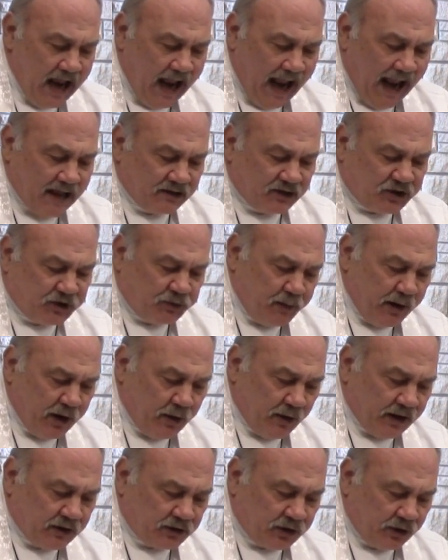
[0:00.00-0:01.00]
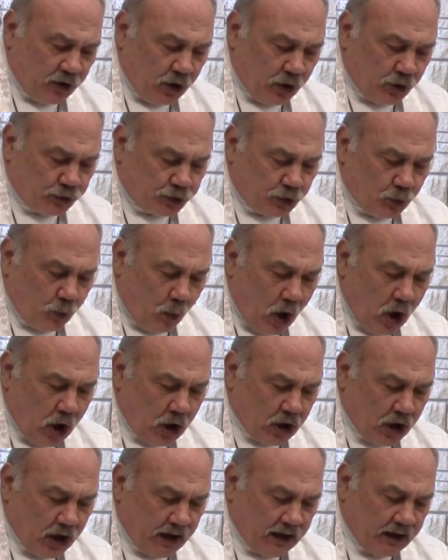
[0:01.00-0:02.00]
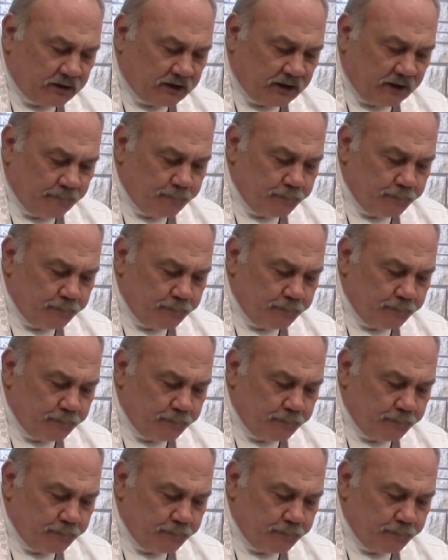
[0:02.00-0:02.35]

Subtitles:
and spirit to those who walk on it.